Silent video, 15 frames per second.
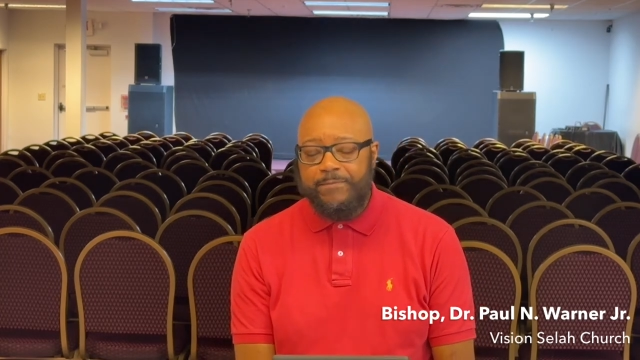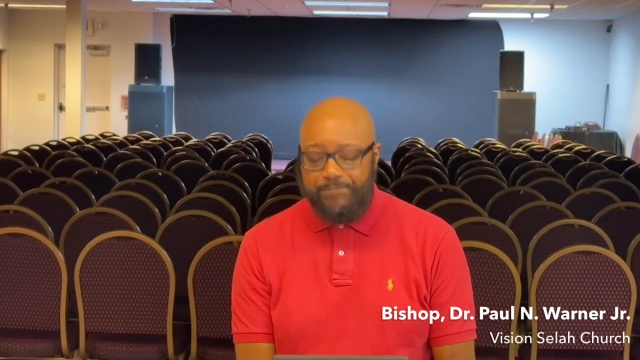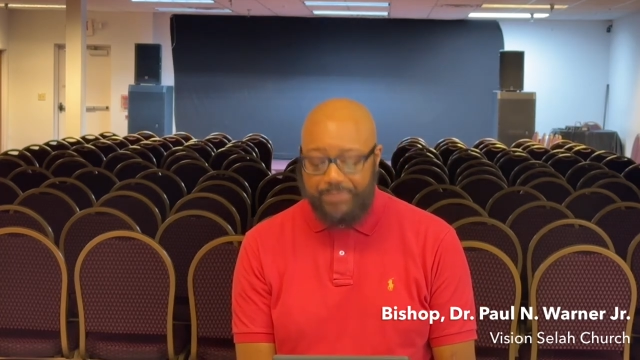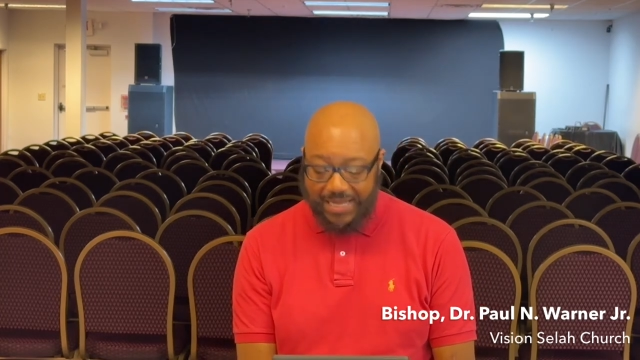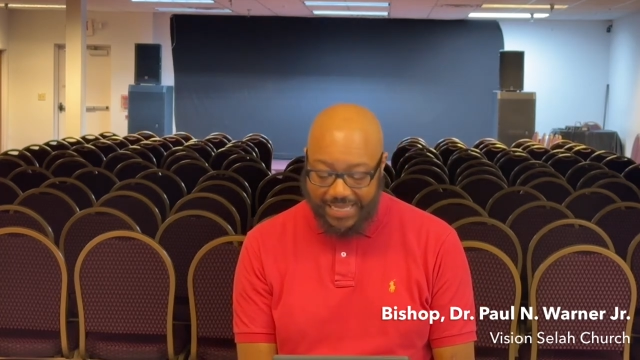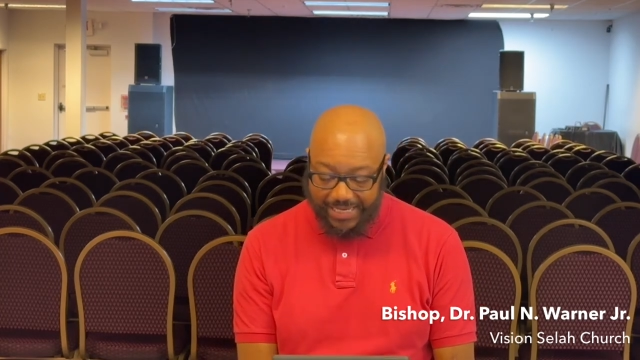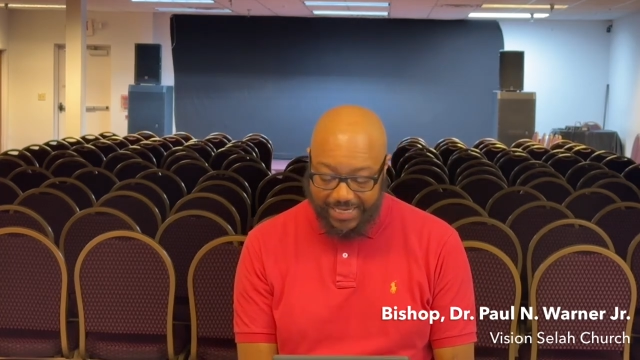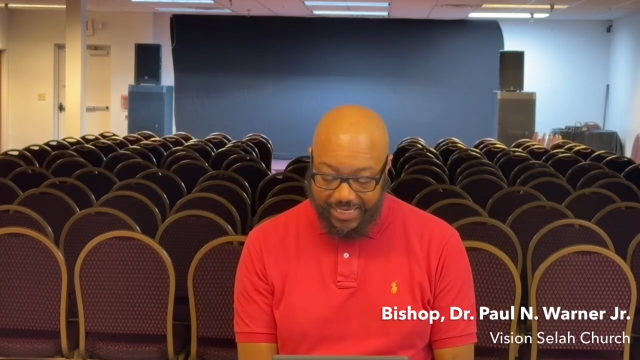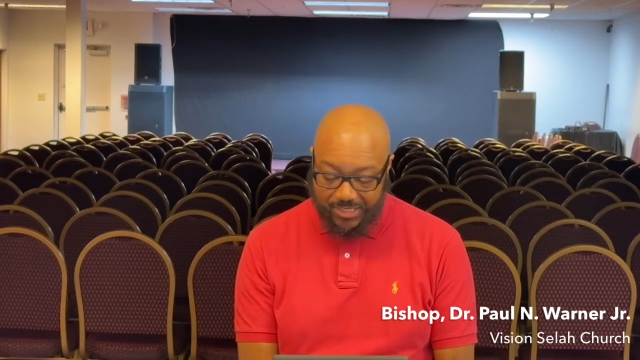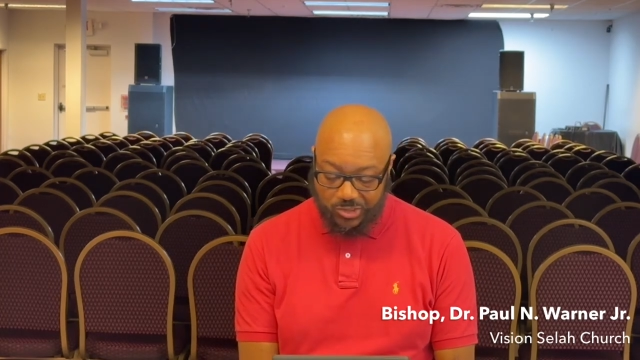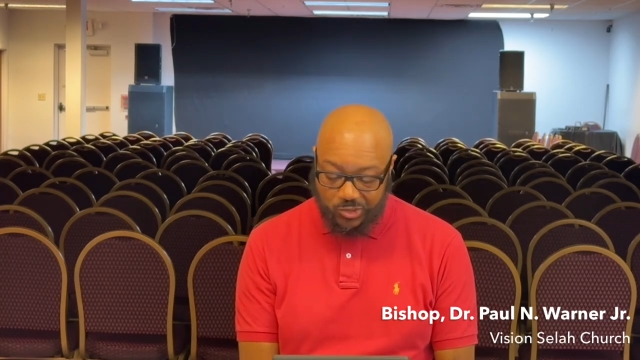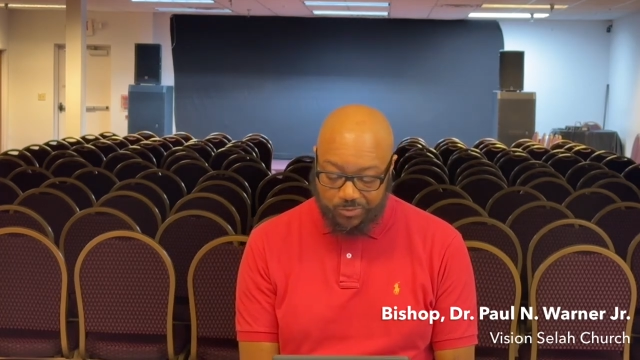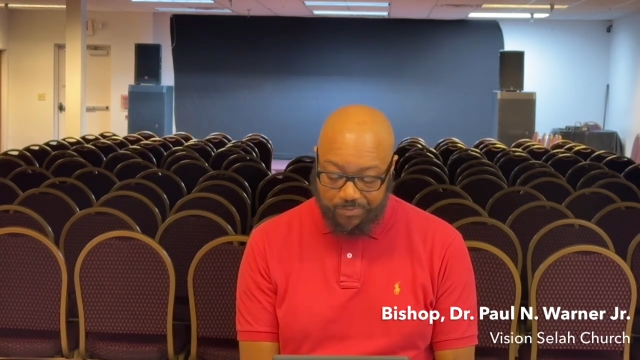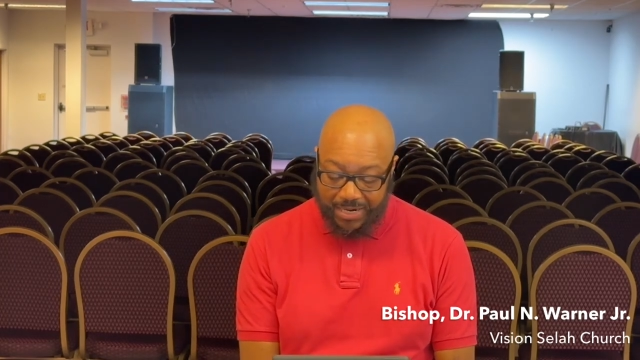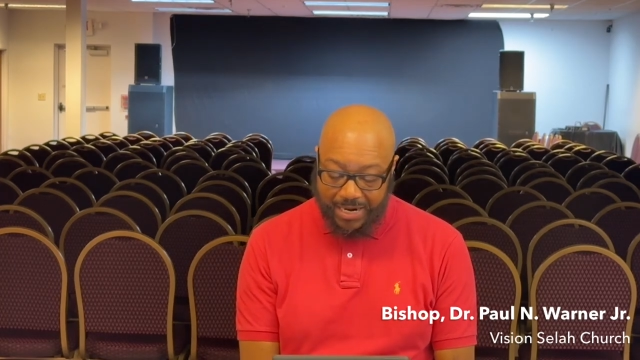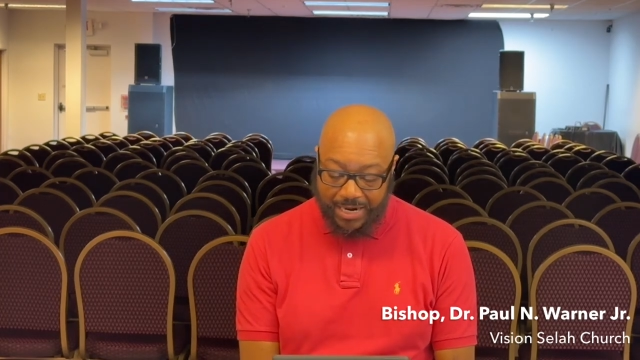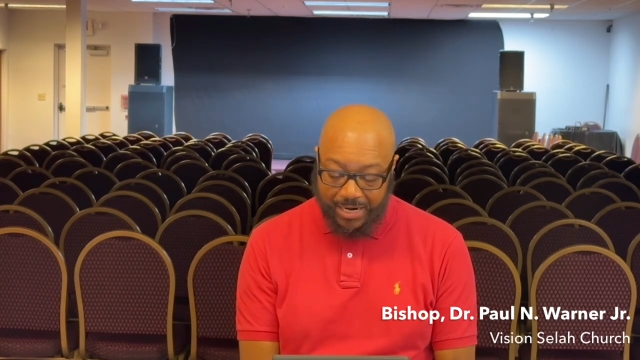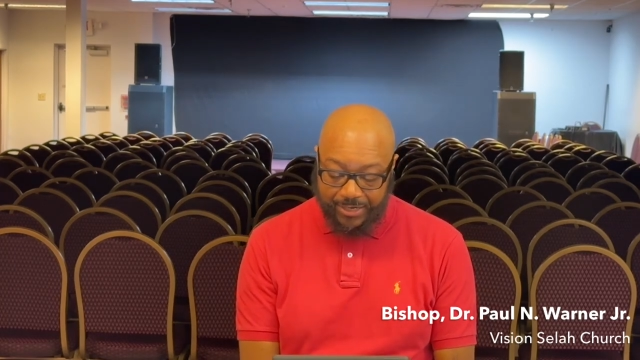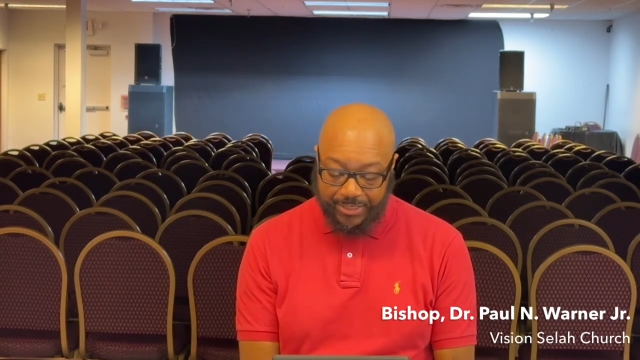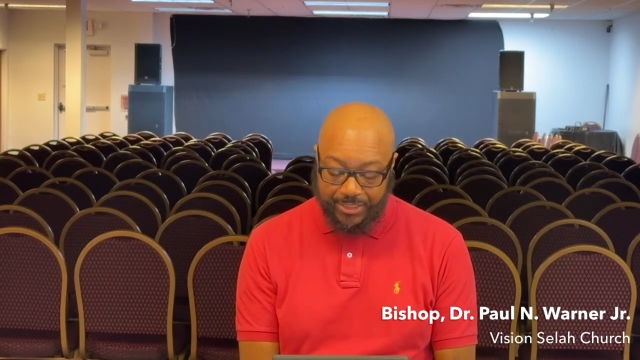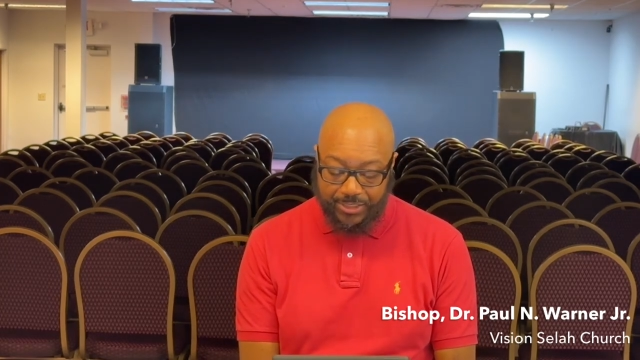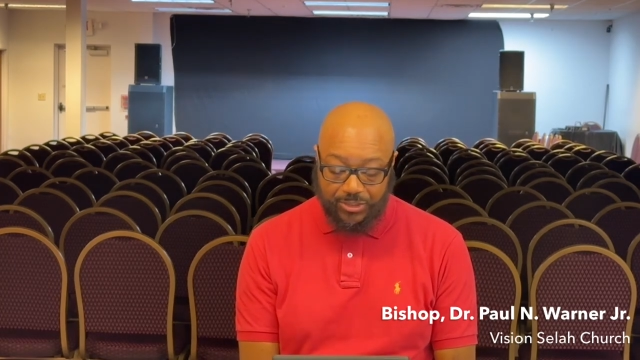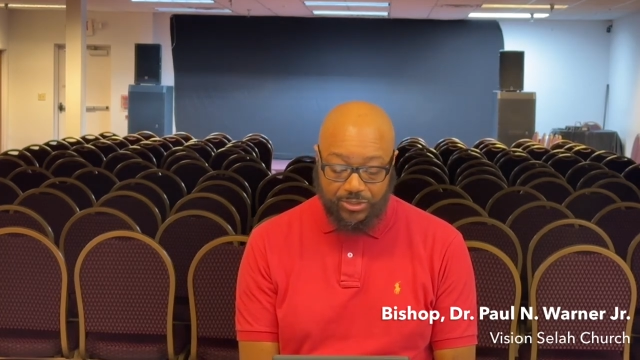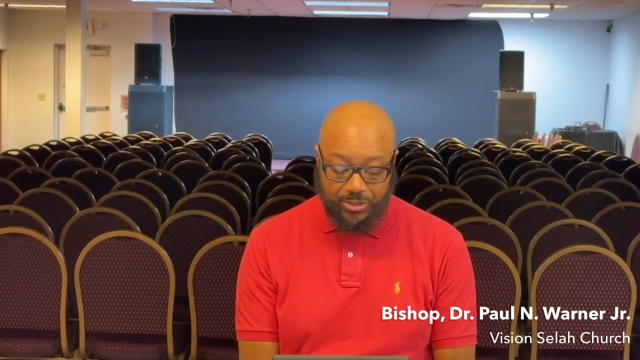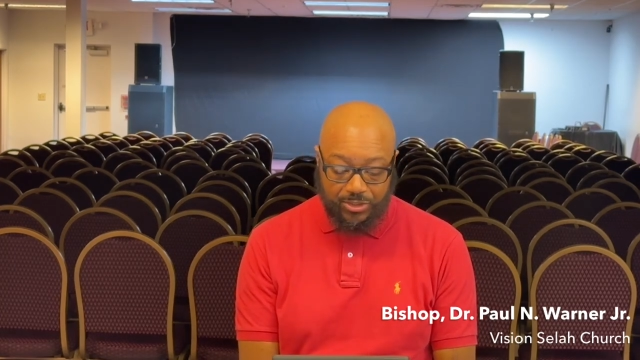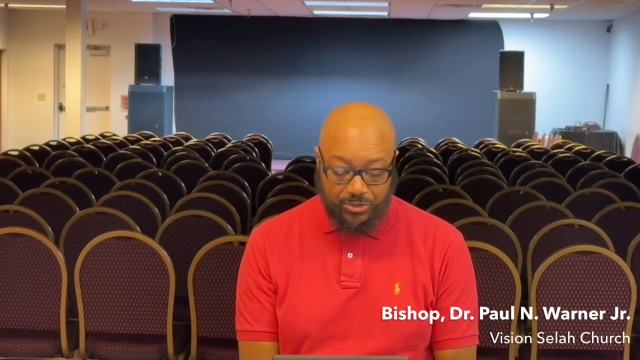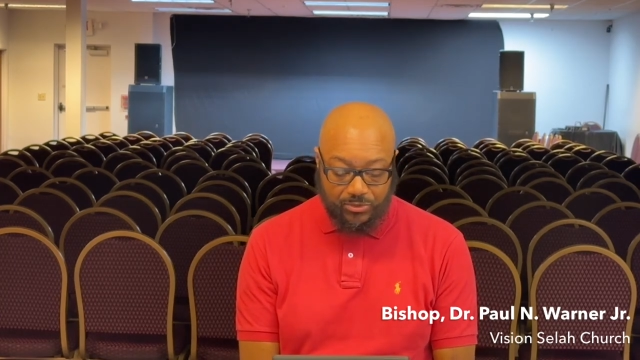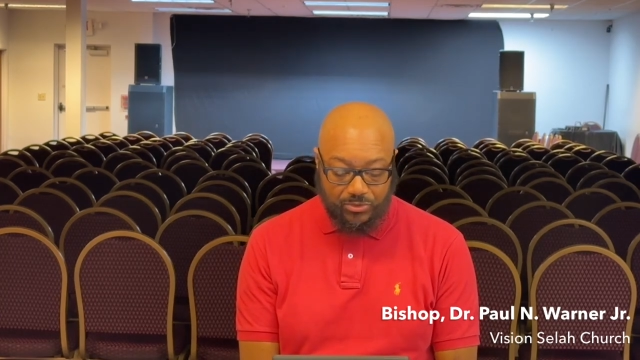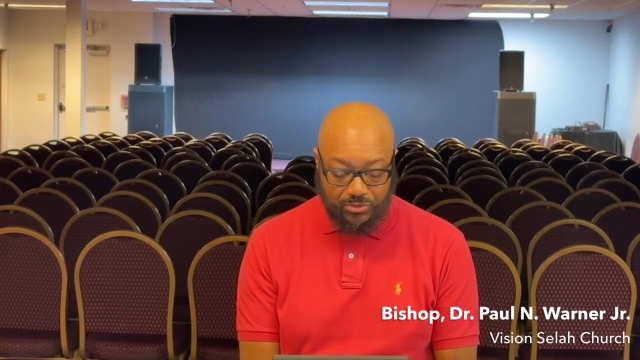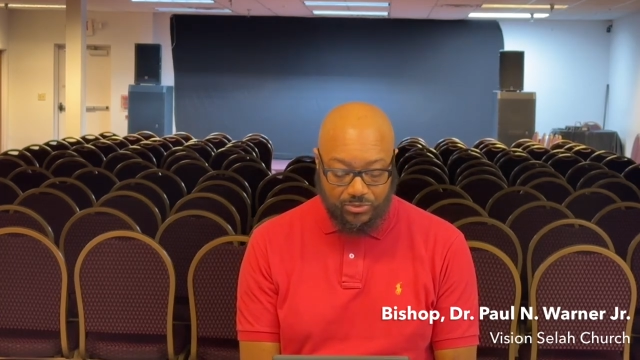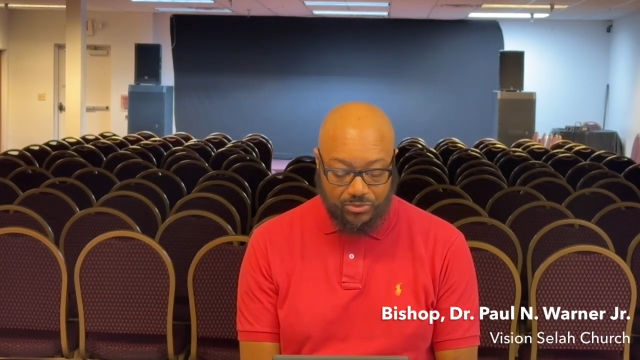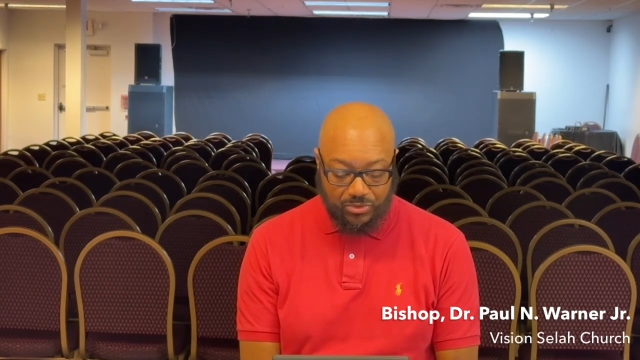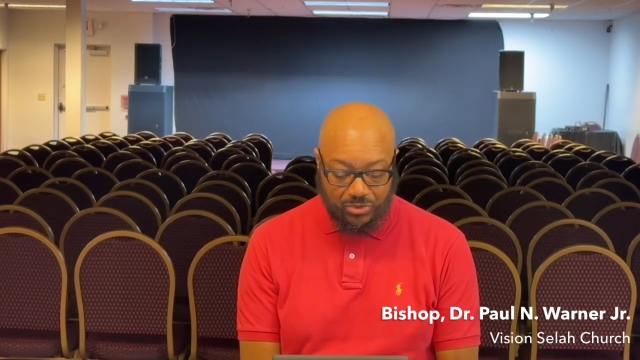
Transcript: by inspiring you